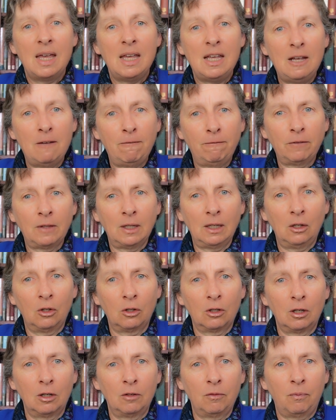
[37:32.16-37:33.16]
If the
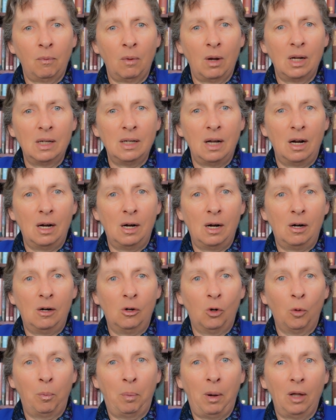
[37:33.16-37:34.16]
law
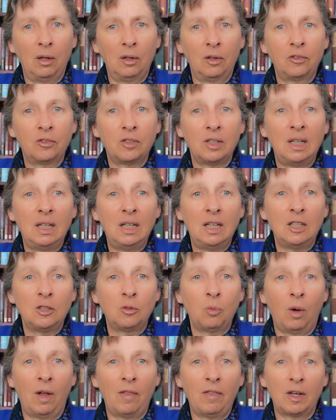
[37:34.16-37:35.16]
or policy
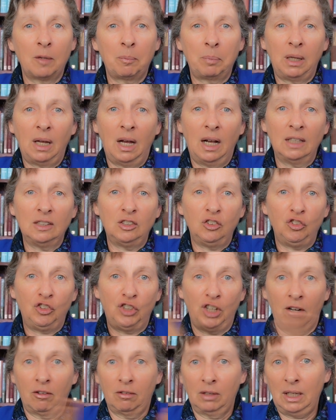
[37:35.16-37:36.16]
is one that applies
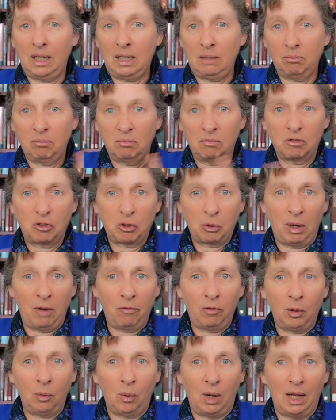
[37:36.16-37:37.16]
generally to
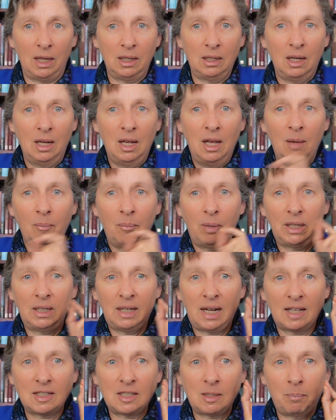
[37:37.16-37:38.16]
everyone, but it
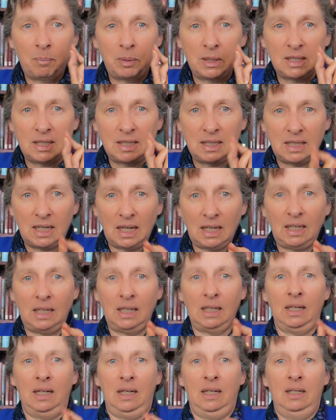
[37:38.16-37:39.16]
has a
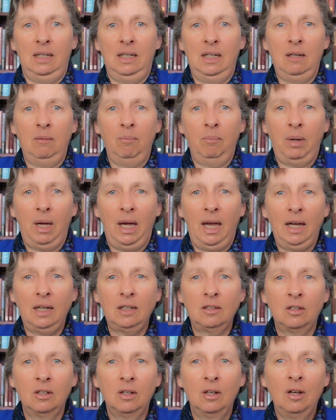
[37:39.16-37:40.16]
particular
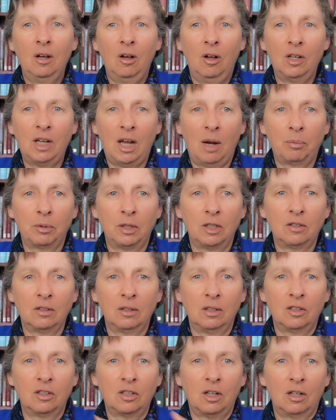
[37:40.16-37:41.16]
impact on
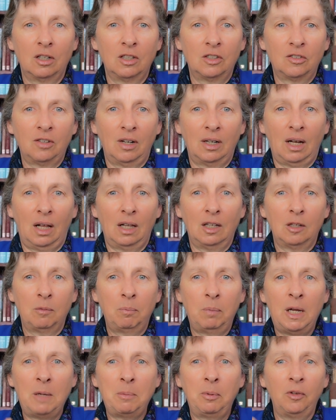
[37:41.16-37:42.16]
Aboriginal and Torres Strait Islander
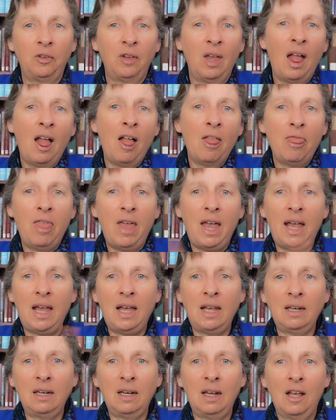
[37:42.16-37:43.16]
peoples,
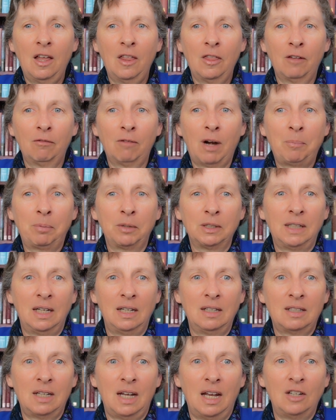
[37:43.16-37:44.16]
then the
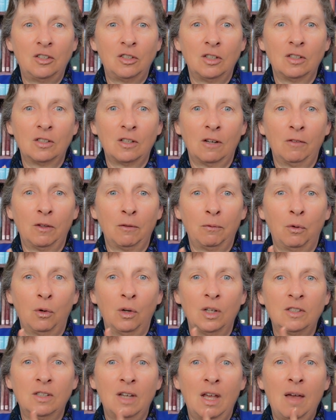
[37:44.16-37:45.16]
representations of the
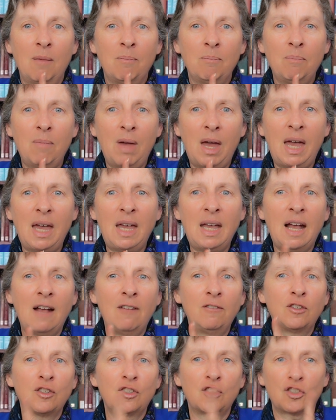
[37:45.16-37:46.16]
Voice may
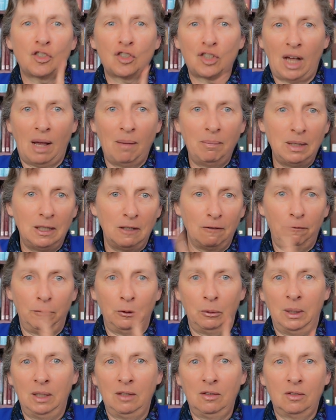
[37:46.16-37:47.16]
have some
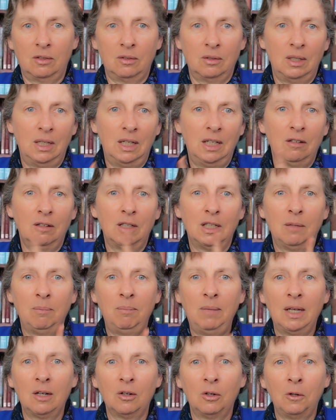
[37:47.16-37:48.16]
influence, here in the
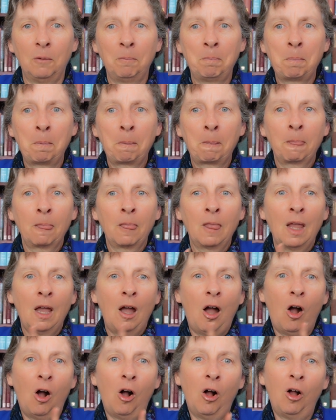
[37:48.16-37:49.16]
middle,
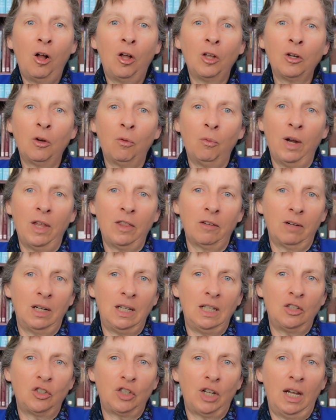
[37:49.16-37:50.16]
on whether
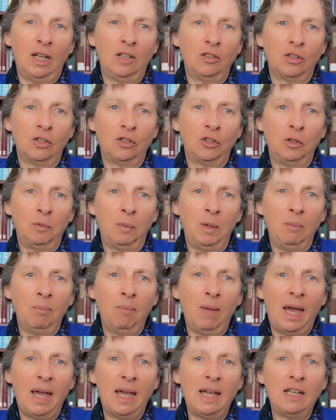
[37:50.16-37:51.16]
any changes should be
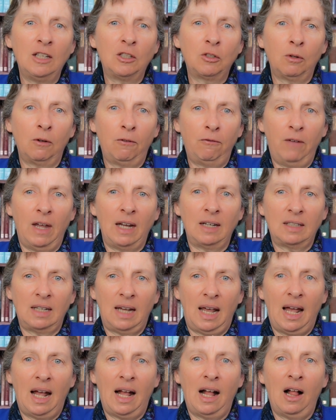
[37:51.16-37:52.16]
made to affect
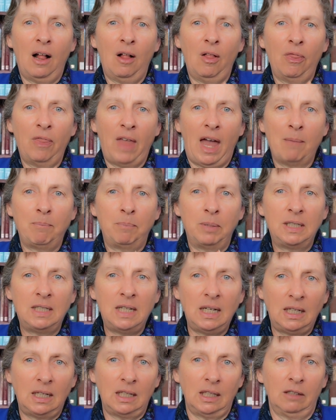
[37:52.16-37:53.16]
how that
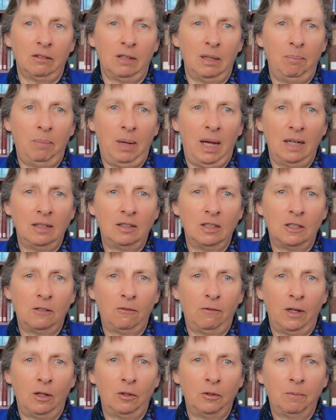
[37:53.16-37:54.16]
particular impact is
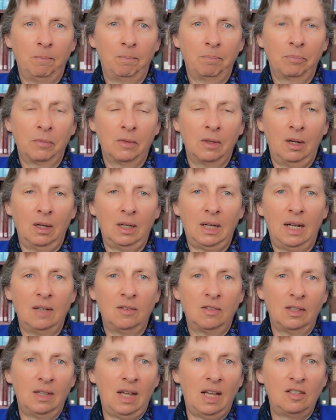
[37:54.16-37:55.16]
felt. Okay,
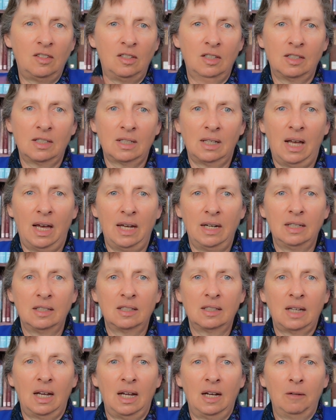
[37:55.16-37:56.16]
so that's your sliding
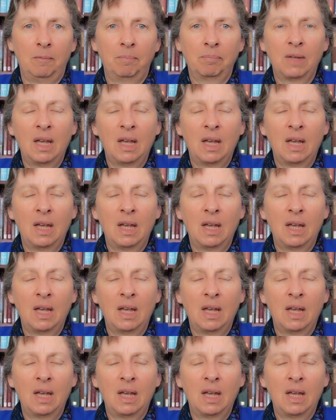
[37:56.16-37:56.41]
scale.